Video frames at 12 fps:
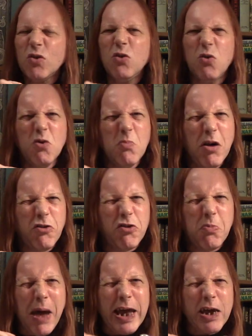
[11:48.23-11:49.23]
Almost
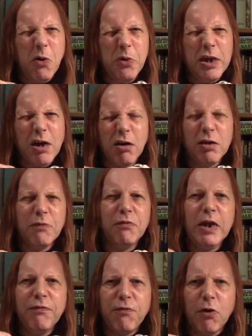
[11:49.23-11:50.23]
tobacco-y kind of
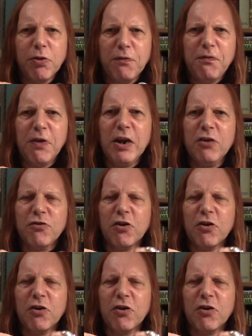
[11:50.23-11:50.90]
leaf on the finish.